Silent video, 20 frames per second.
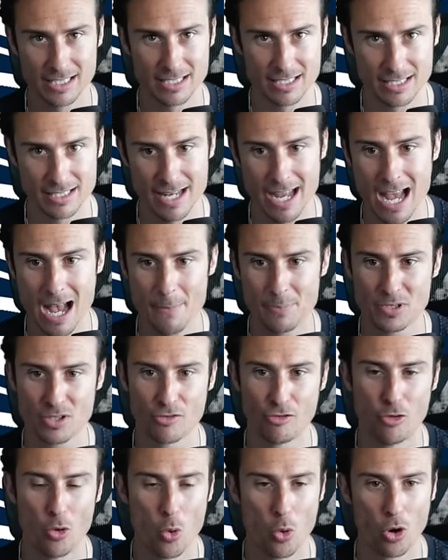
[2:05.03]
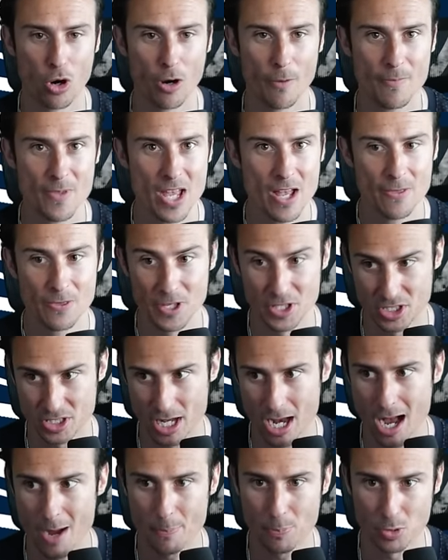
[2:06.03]
snaps for the
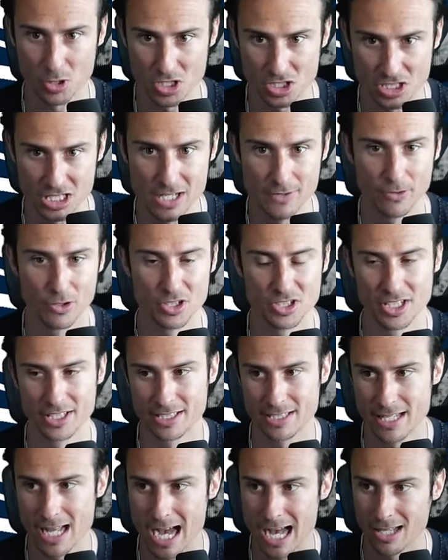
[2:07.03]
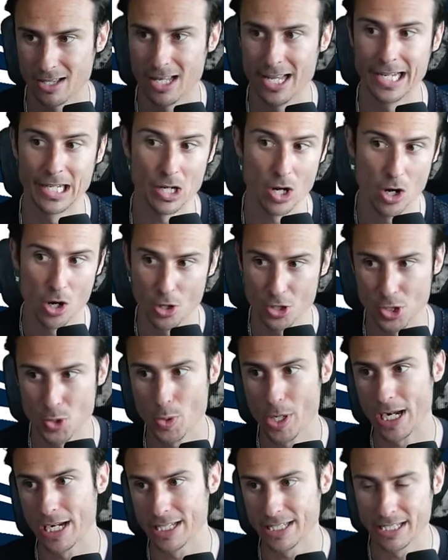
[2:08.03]
top receivers. It's not like, oh, you
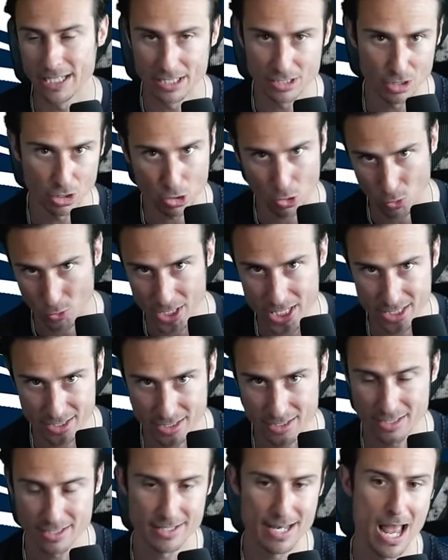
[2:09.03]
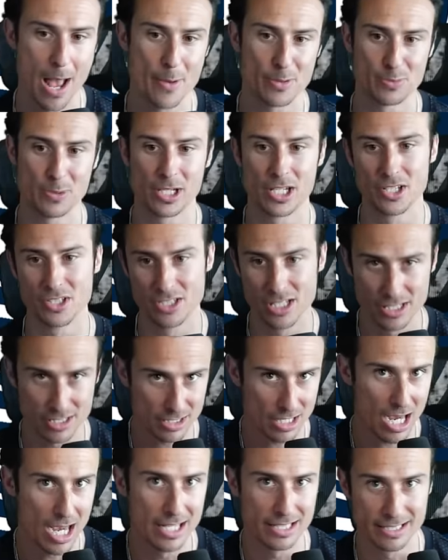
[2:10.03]
got to get a decrease in snaps because this
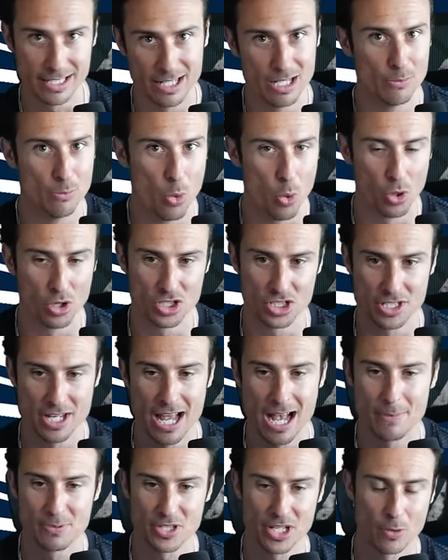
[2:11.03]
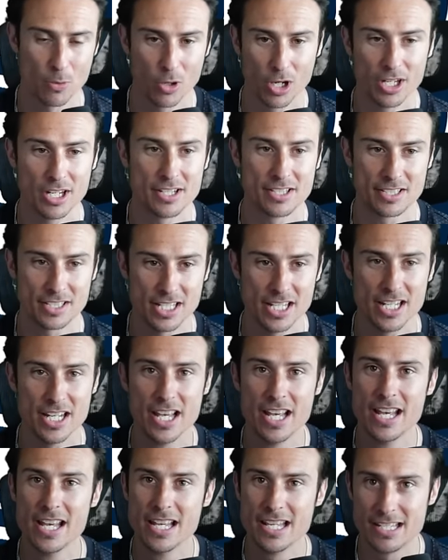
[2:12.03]
guy's getting more snaps. Like, we're going to see
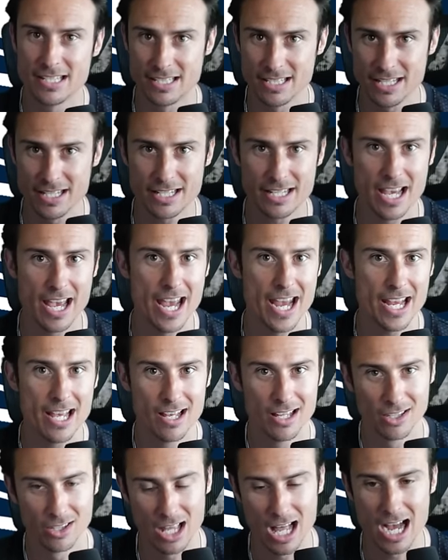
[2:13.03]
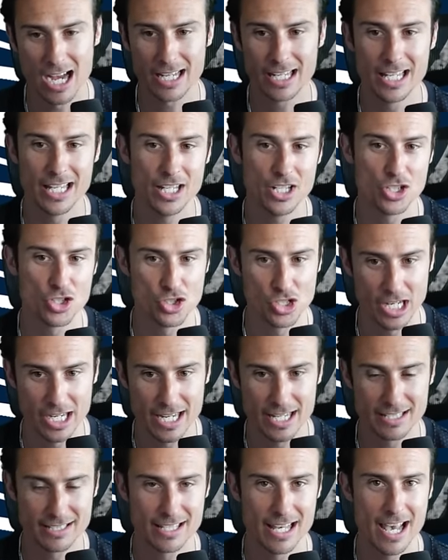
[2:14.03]
DK, Lockett,
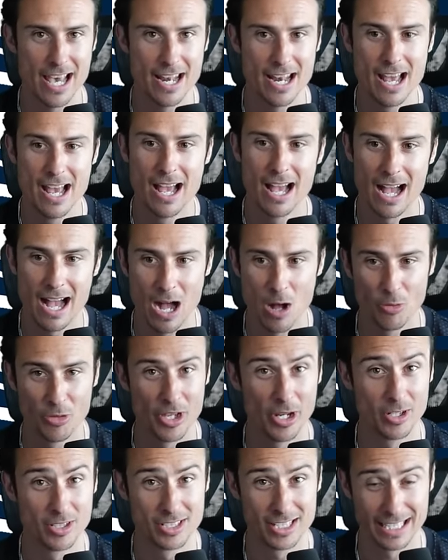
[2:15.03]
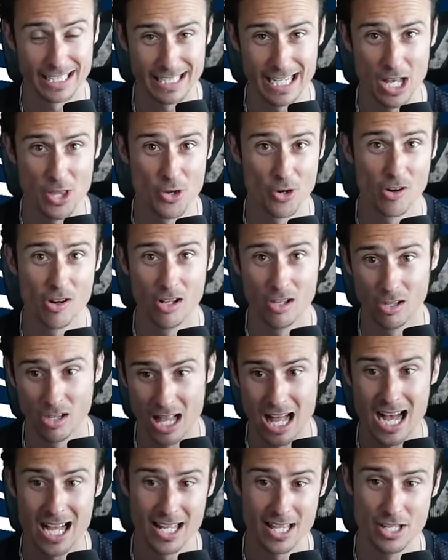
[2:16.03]
JSN out there together a
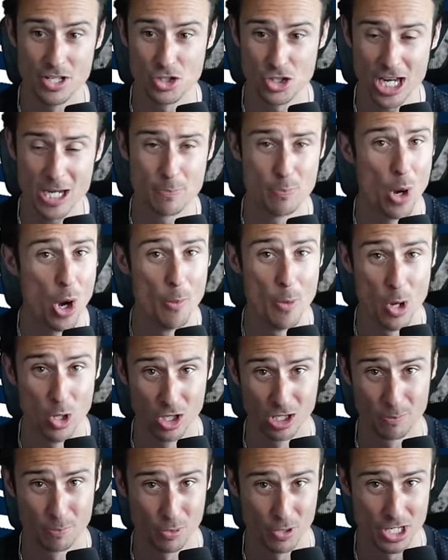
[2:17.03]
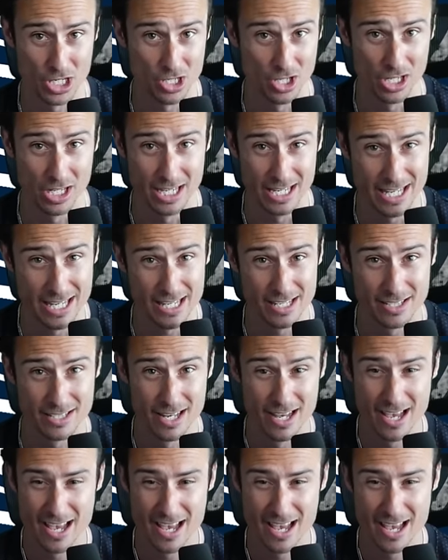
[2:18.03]
lot. And then Jake Bobo looked pretty good in his